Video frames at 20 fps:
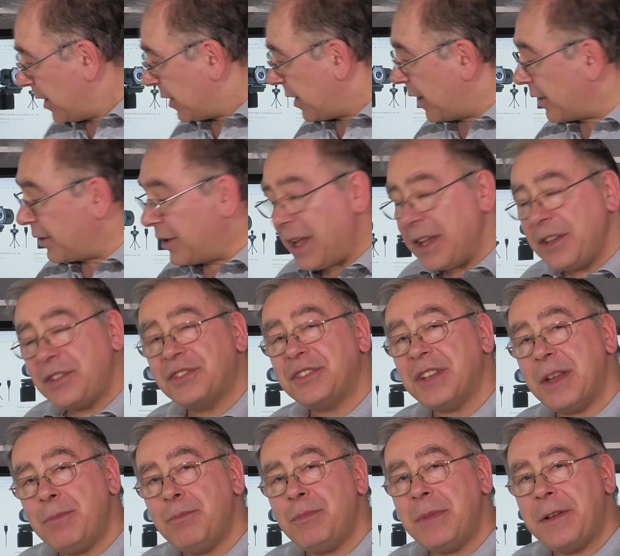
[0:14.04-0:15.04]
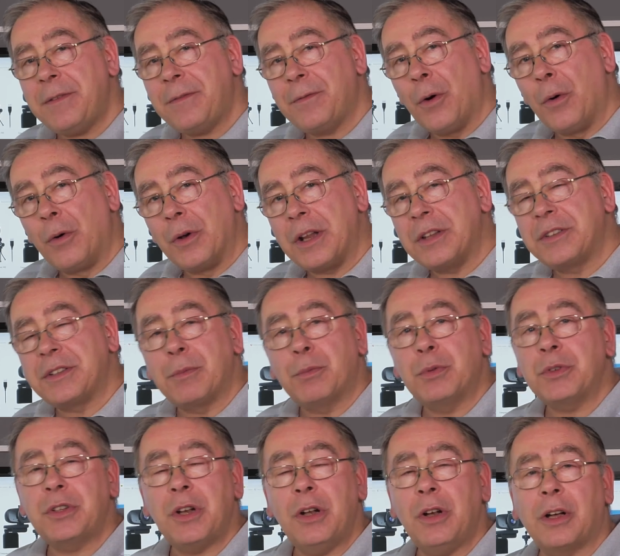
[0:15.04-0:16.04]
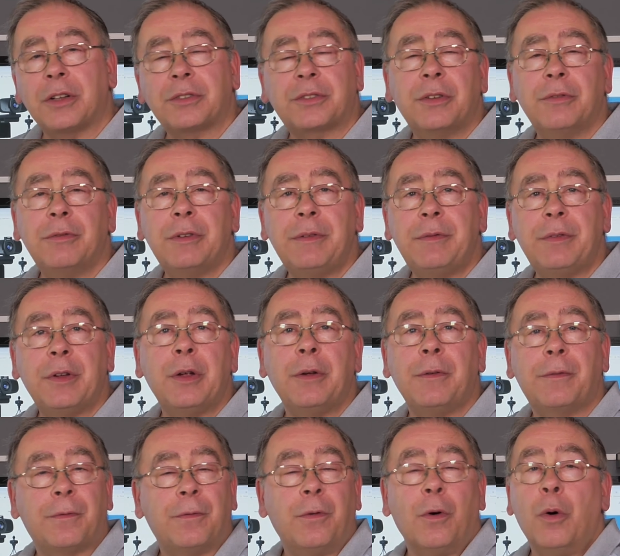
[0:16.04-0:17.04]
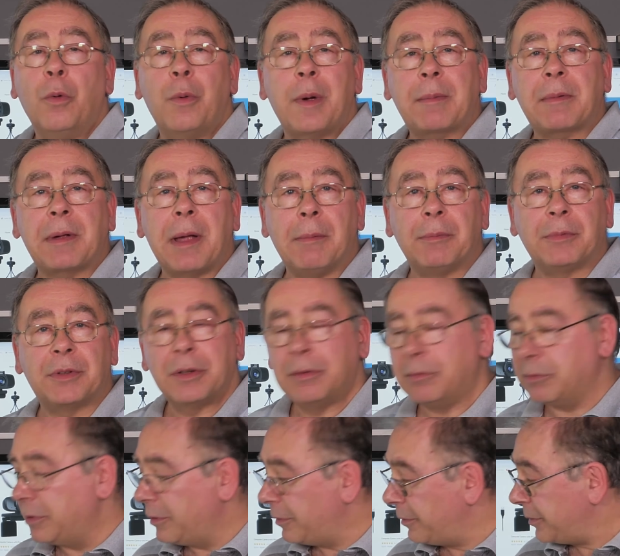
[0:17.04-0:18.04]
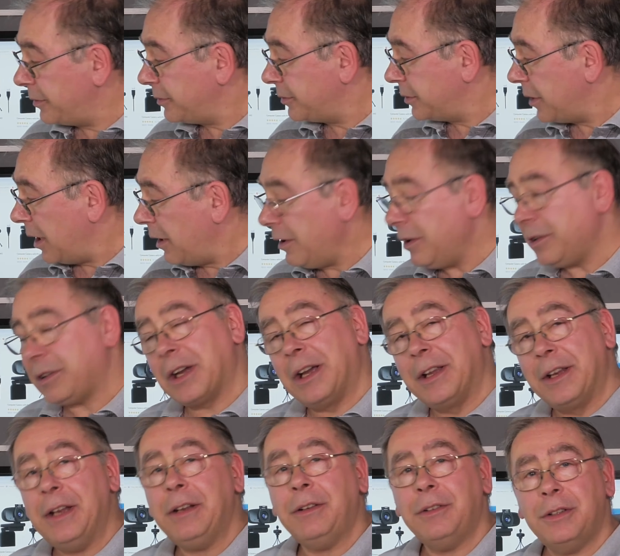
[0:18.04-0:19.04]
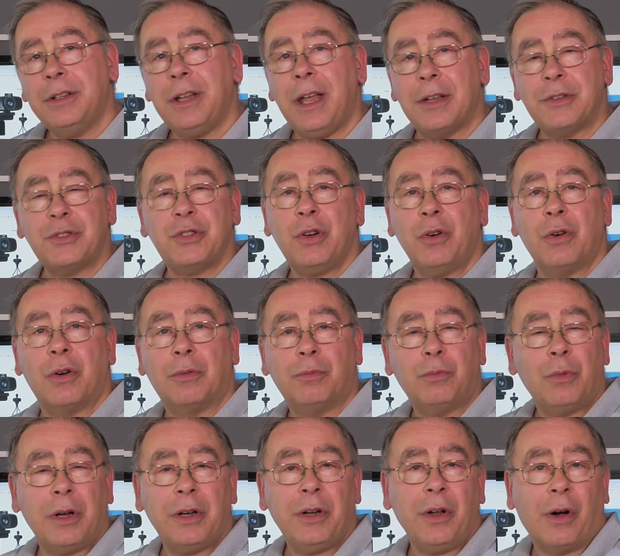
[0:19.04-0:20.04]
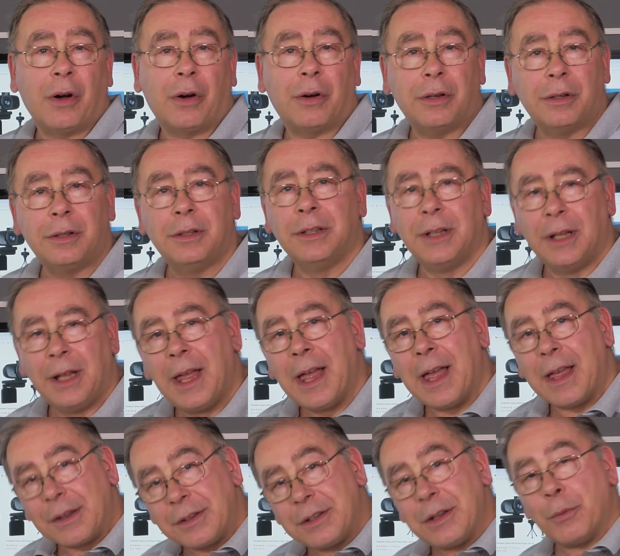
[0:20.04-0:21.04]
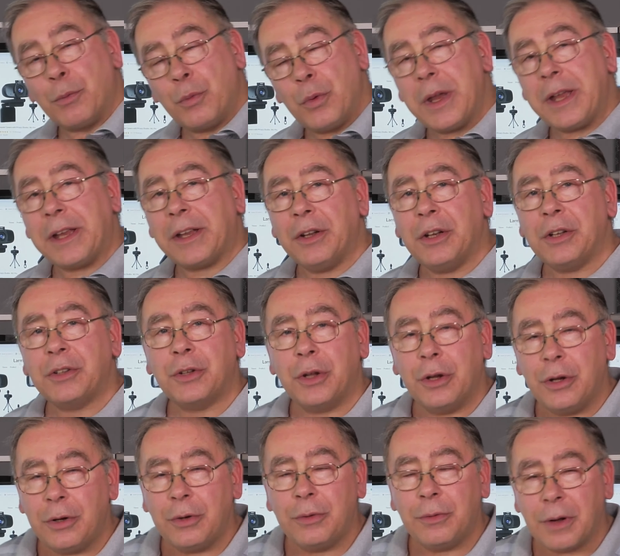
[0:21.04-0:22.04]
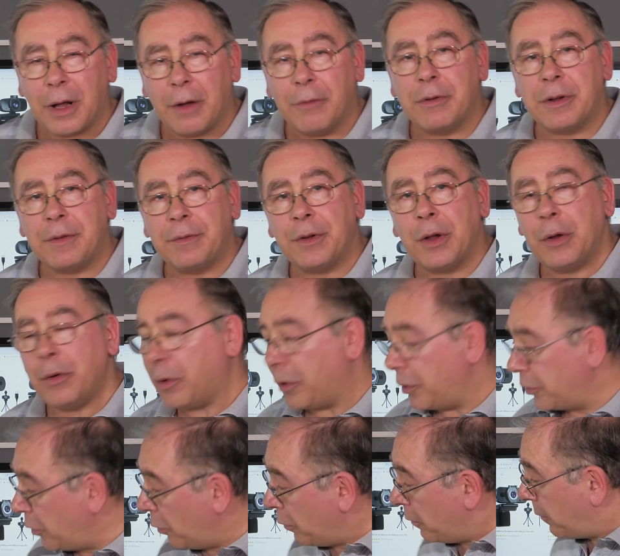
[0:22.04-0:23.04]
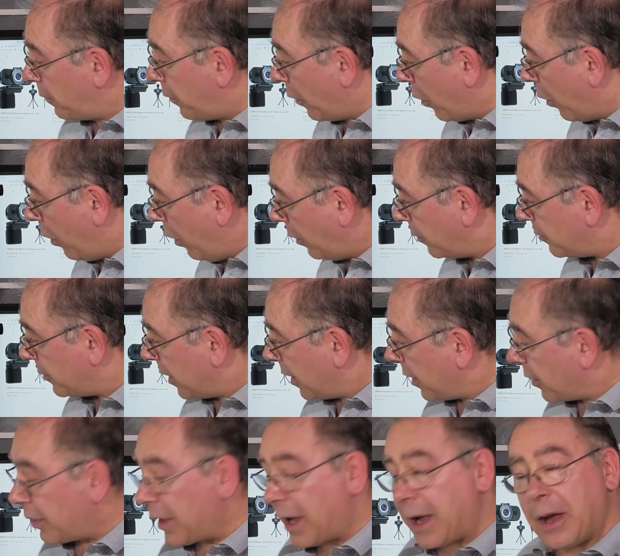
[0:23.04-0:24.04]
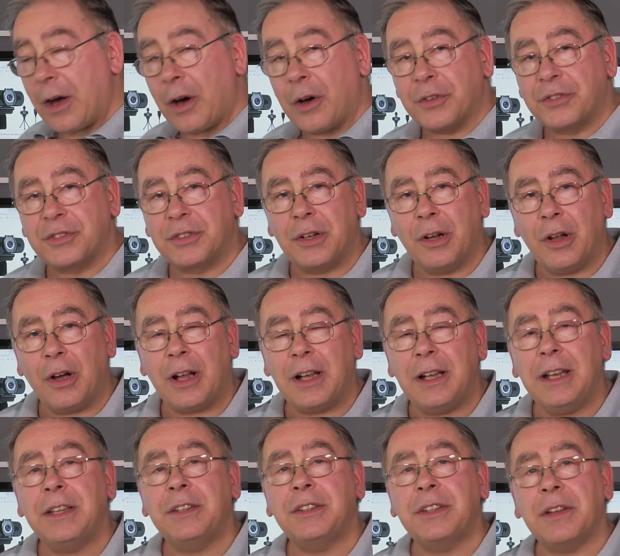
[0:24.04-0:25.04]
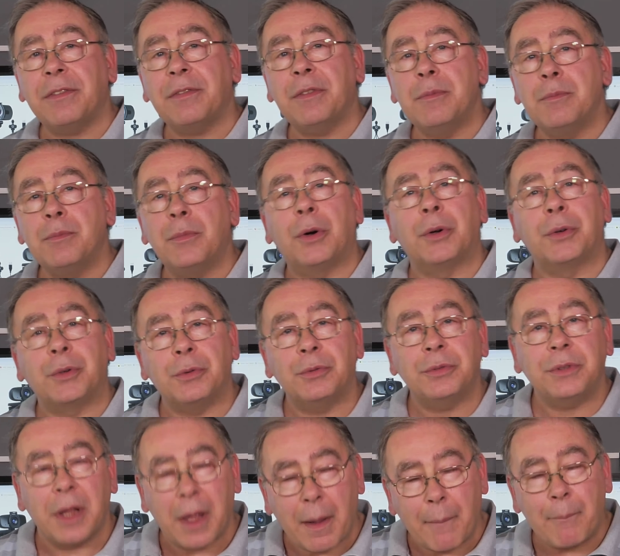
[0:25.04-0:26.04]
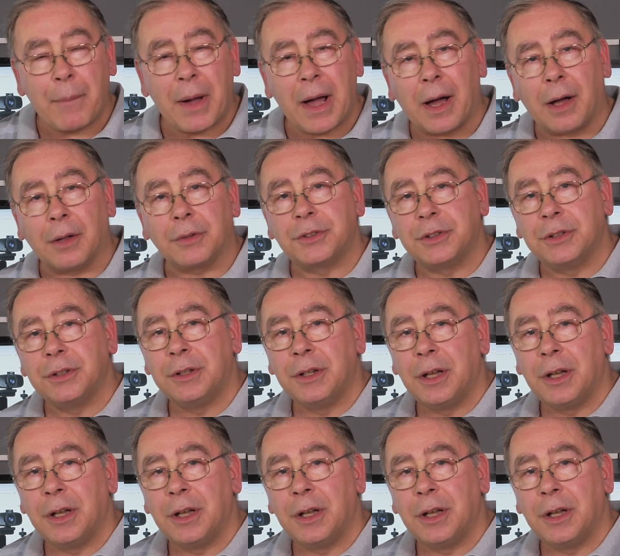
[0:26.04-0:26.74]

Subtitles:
Yeah, they sent me 4 and they said, would you like to review 4 webcams? Well, okay then, yeah, sure, why not? Yeah, we're going to do a review on all 4. They are slightly different models, but